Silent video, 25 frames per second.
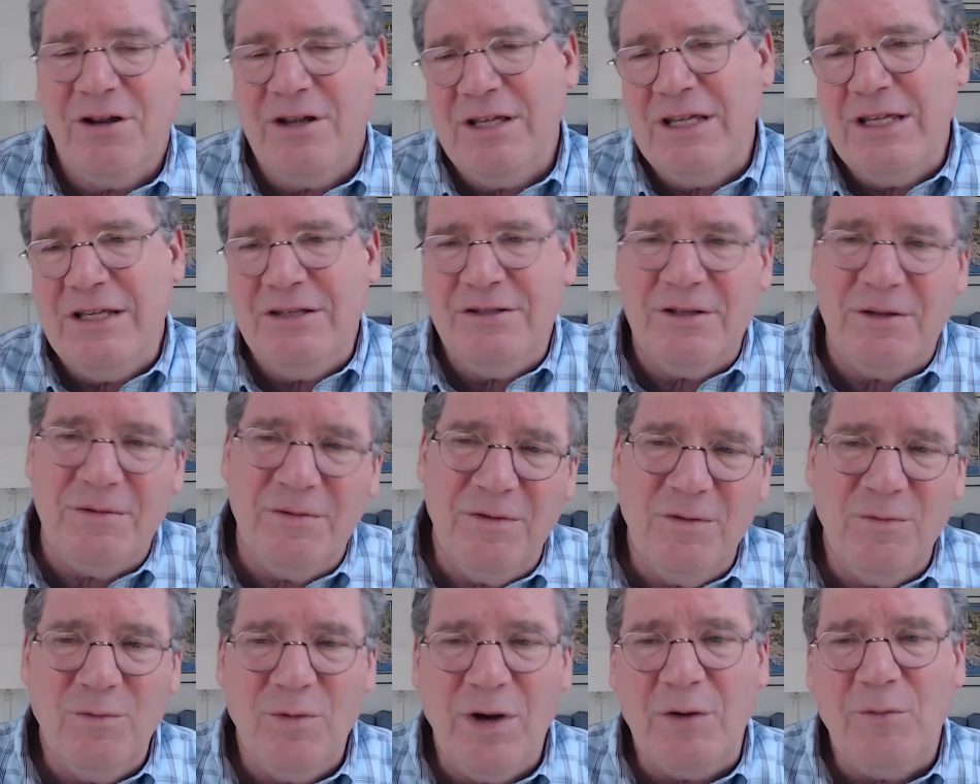Is it
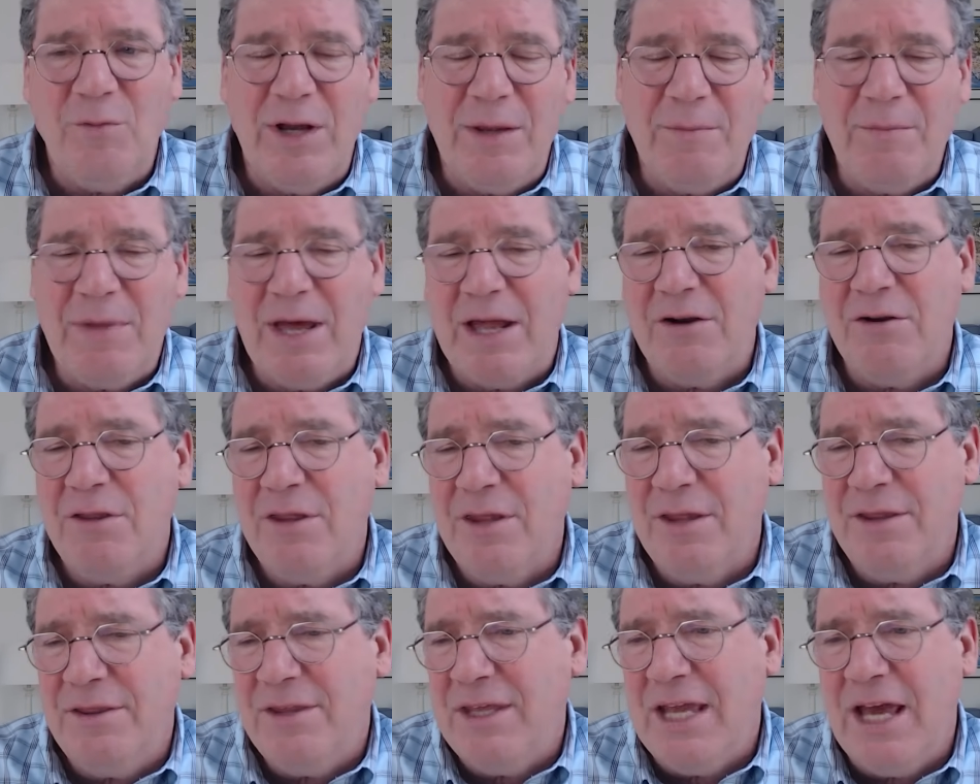one way better
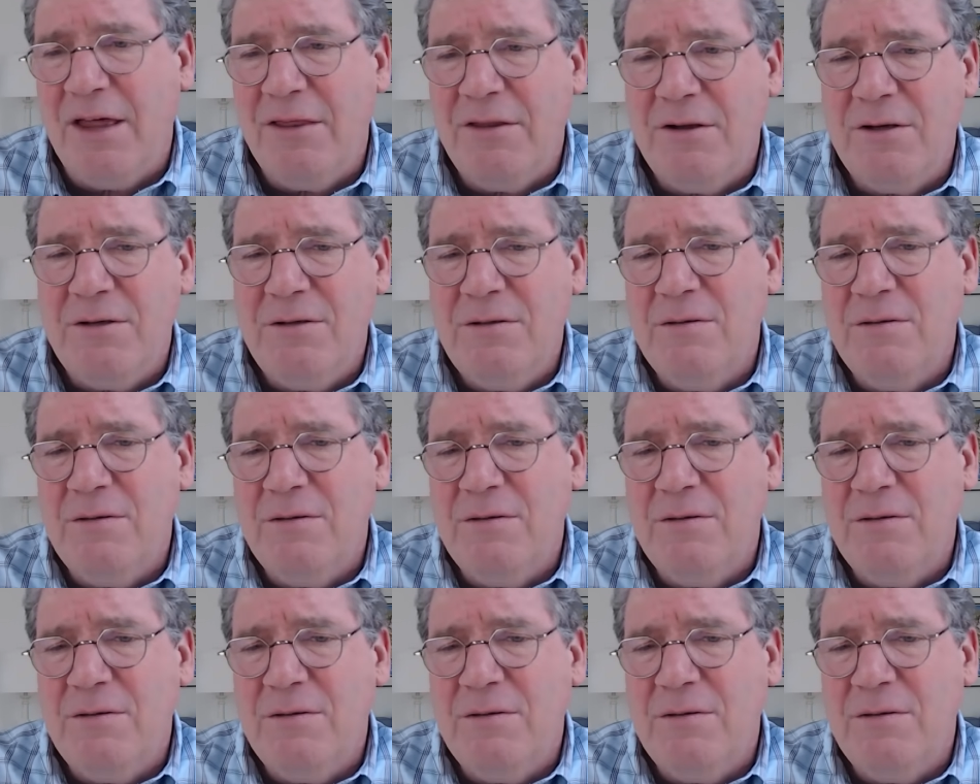than the other?